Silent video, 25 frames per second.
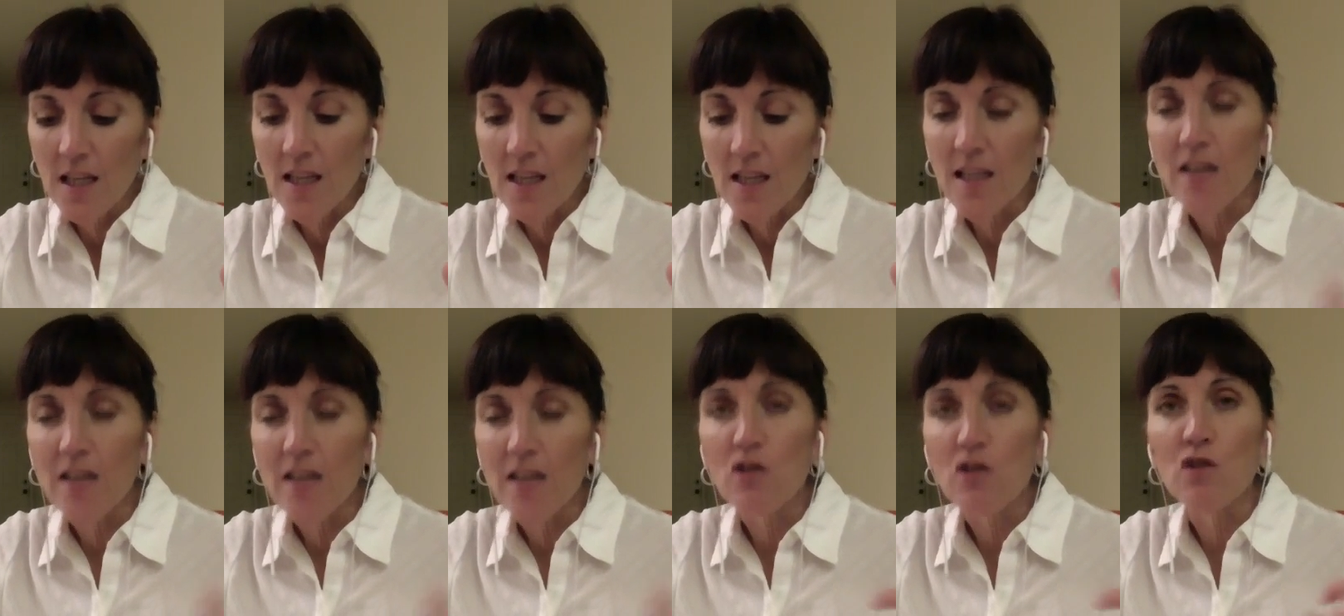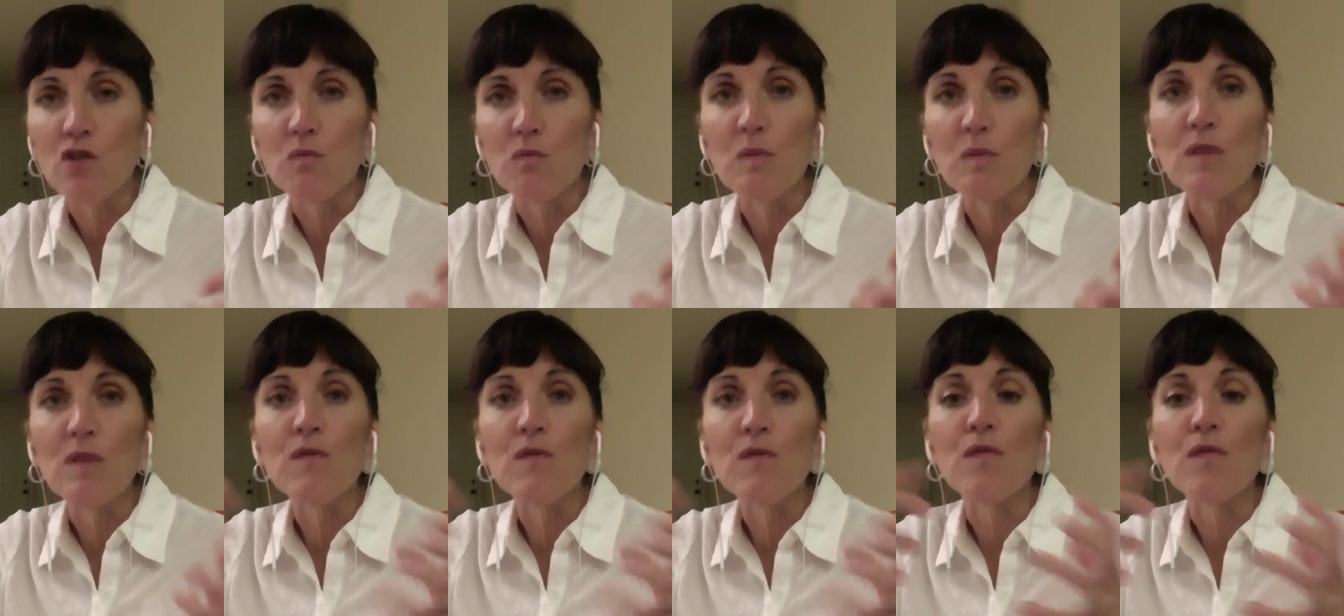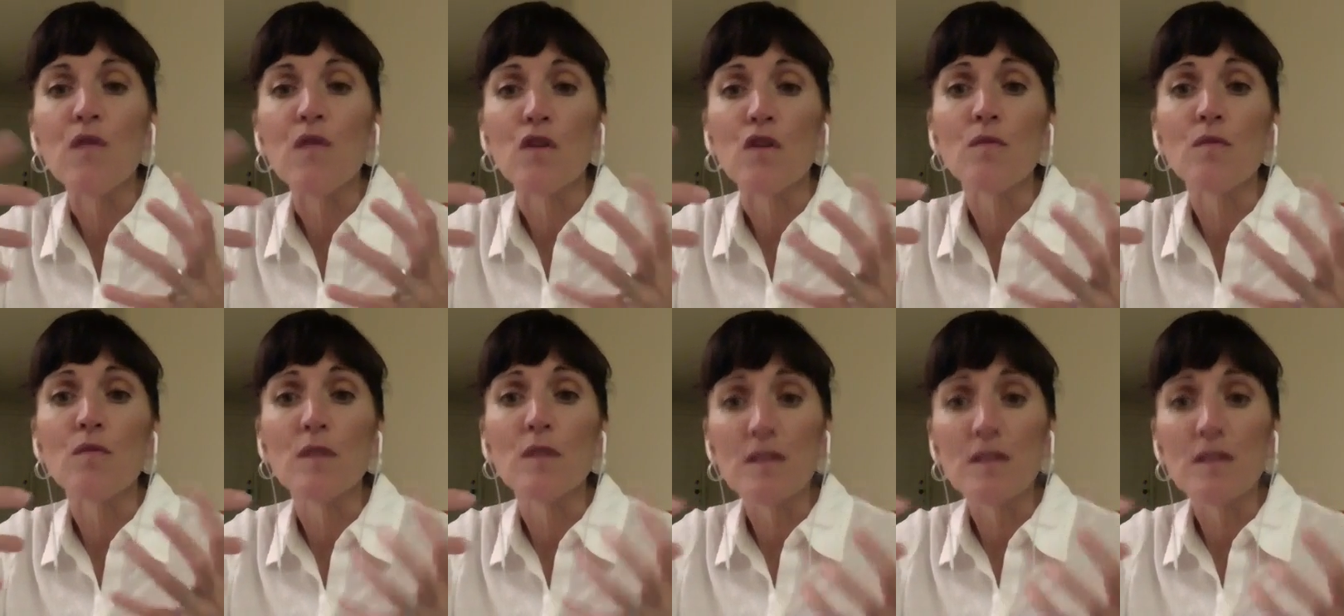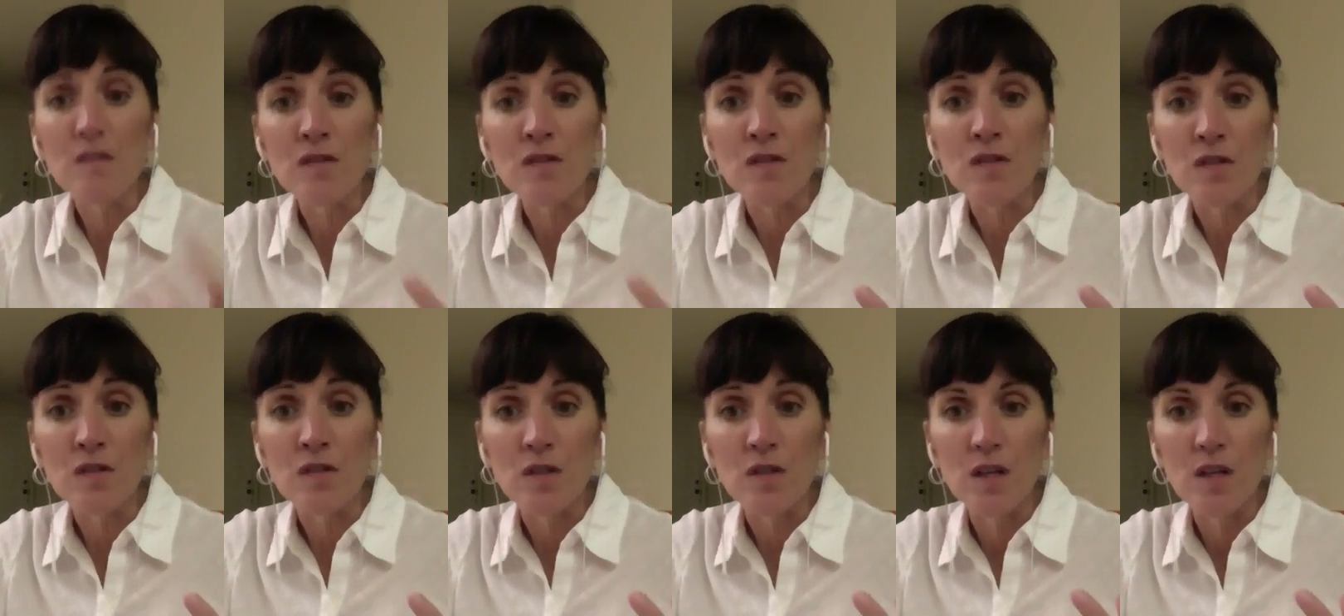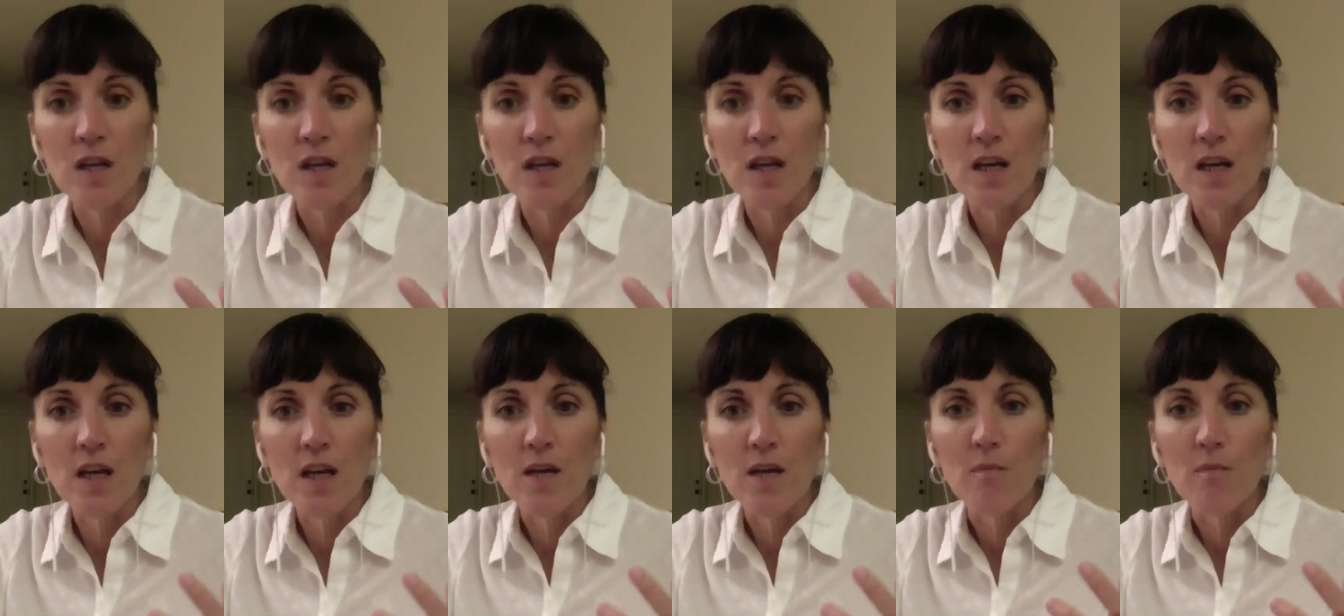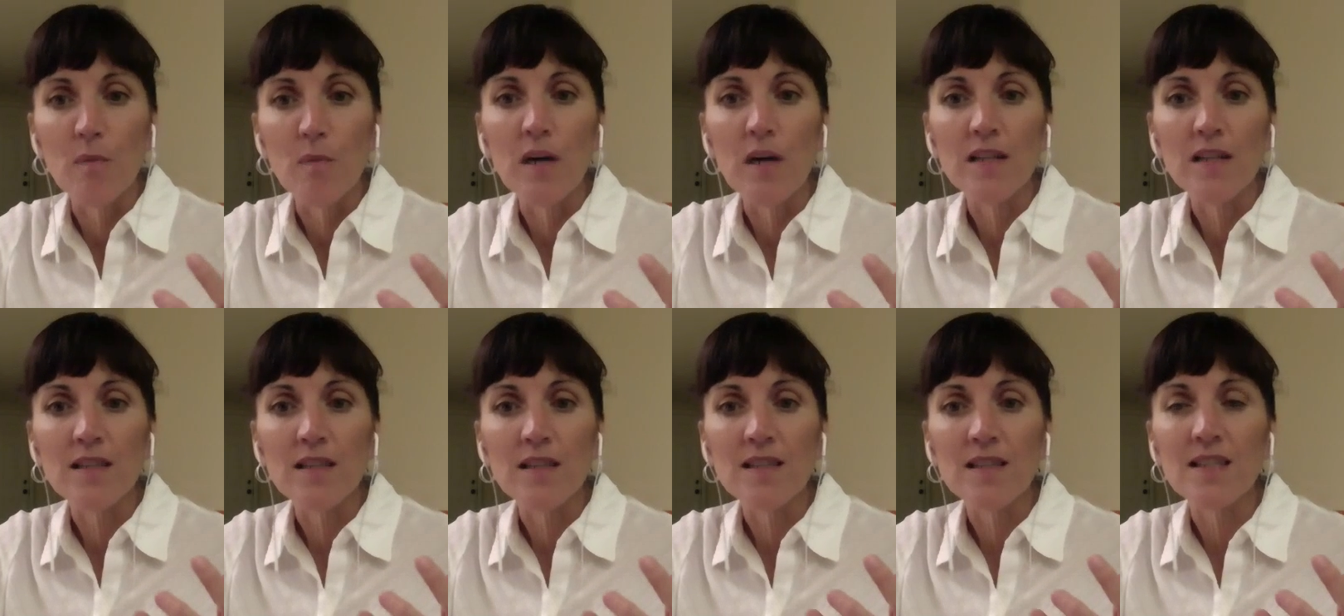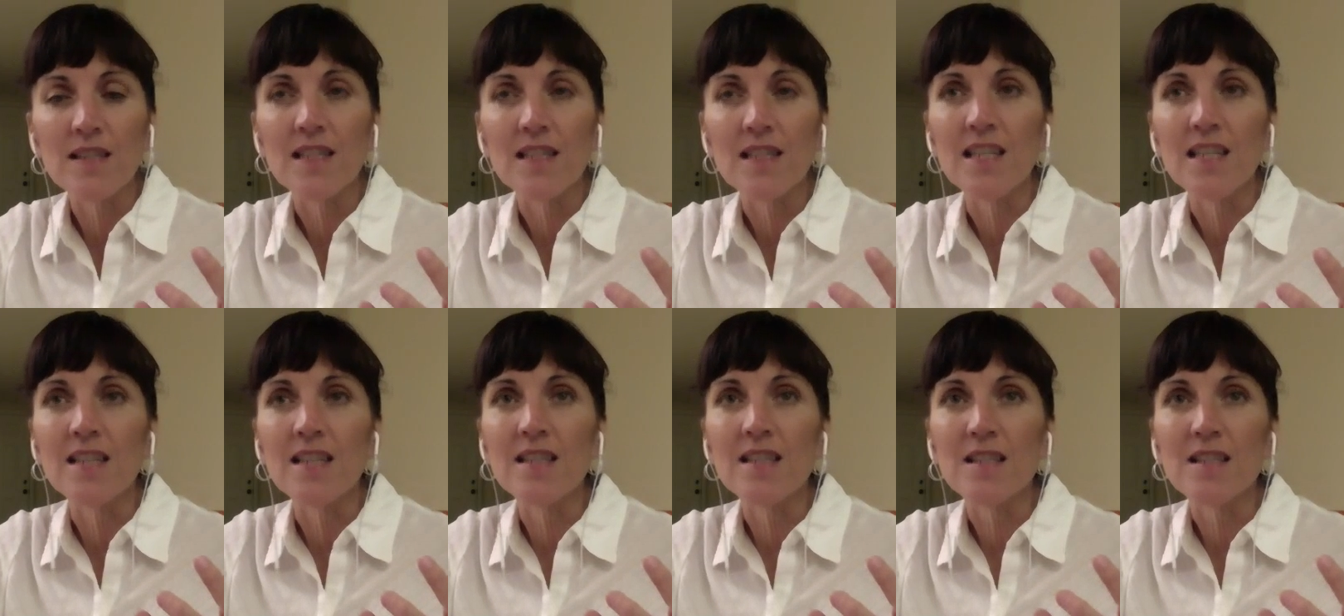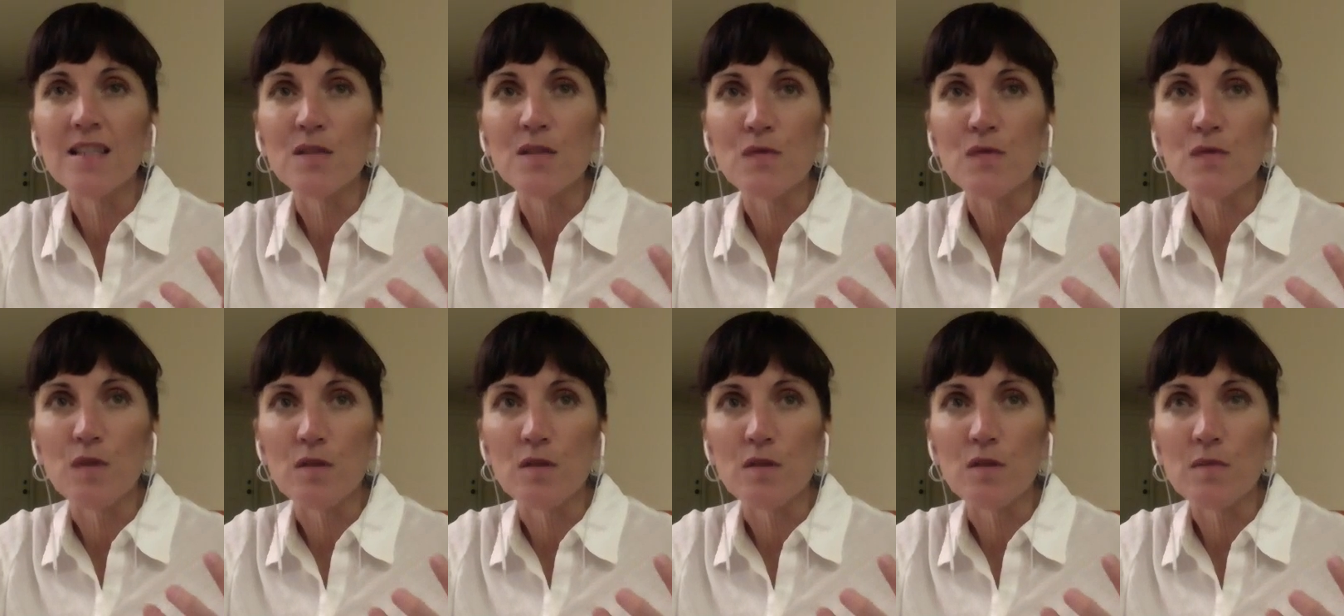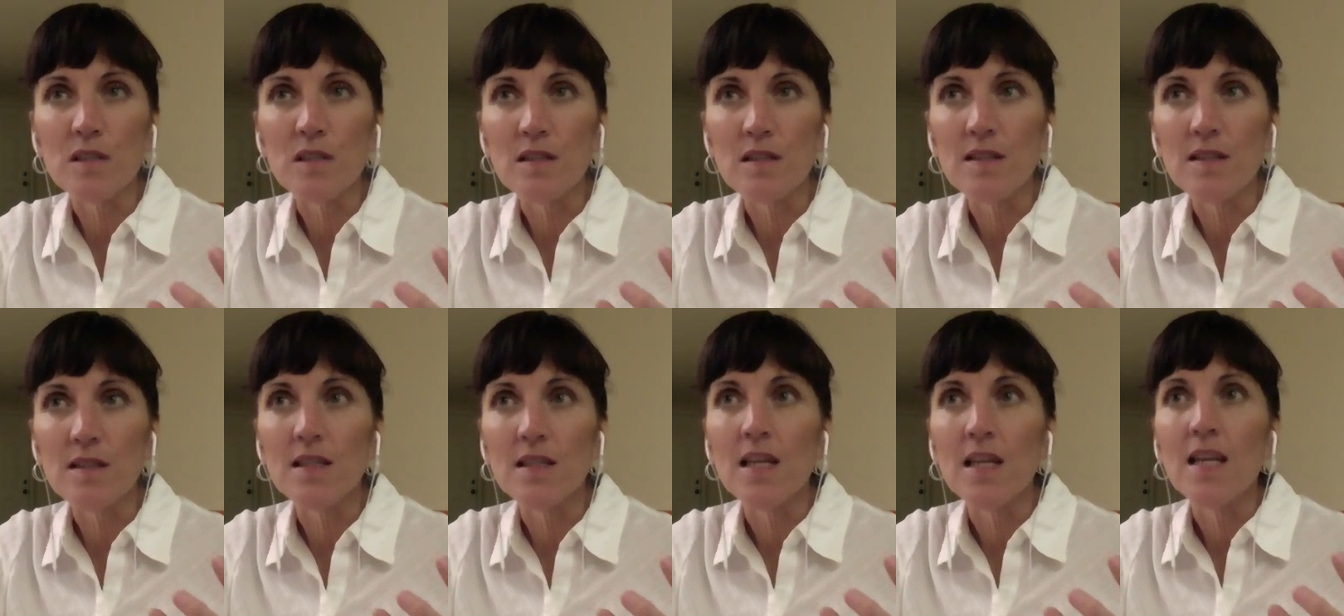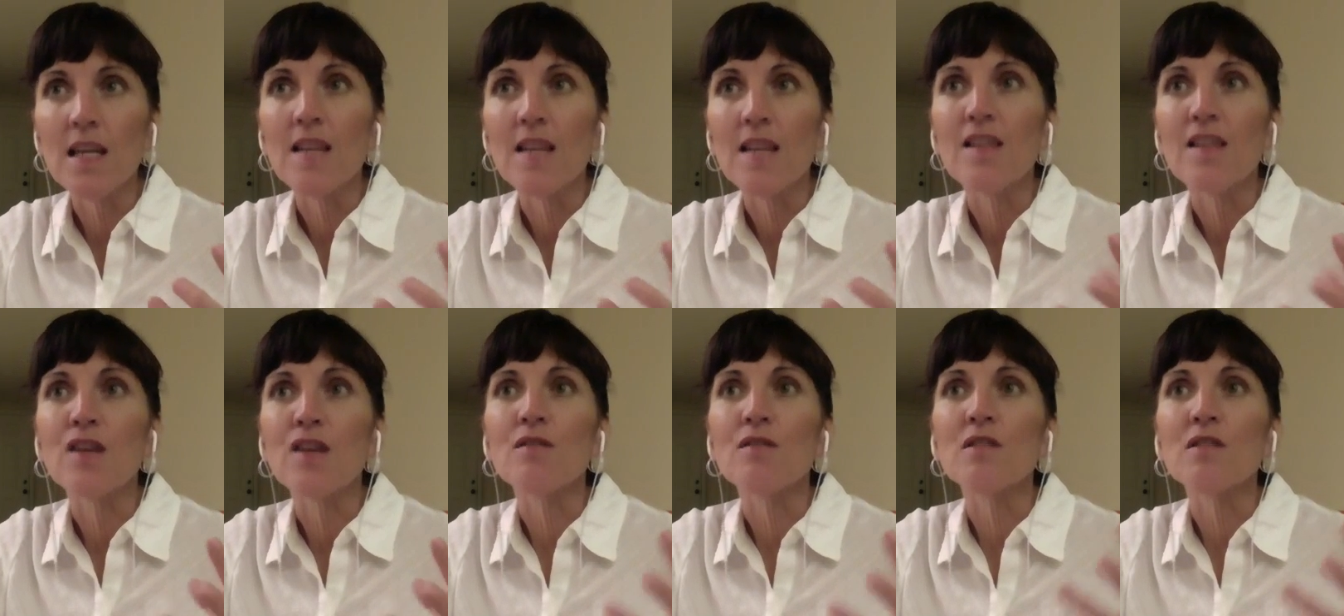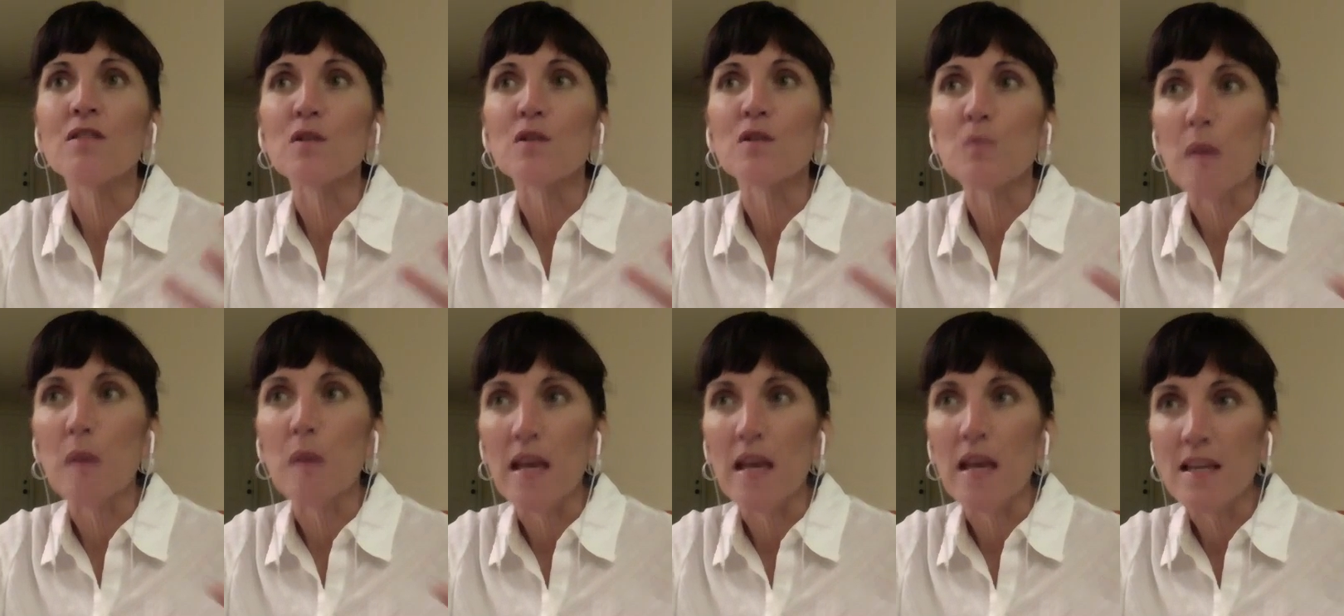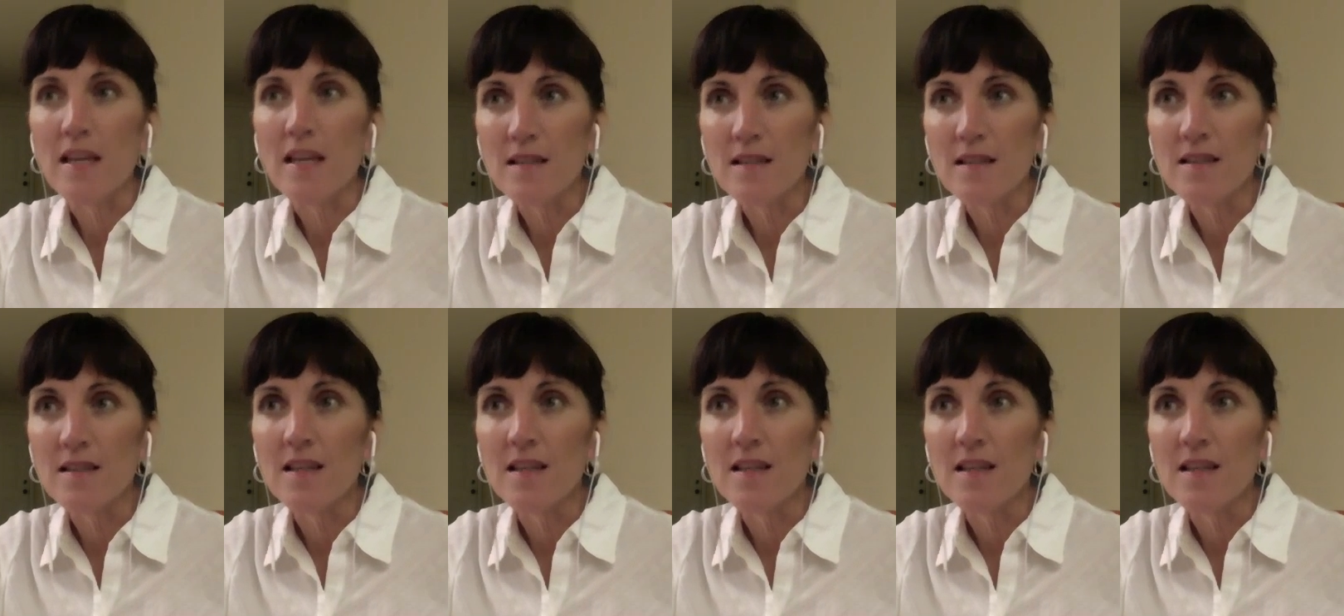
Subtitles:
There could be firmness, but in this firmness, there's space.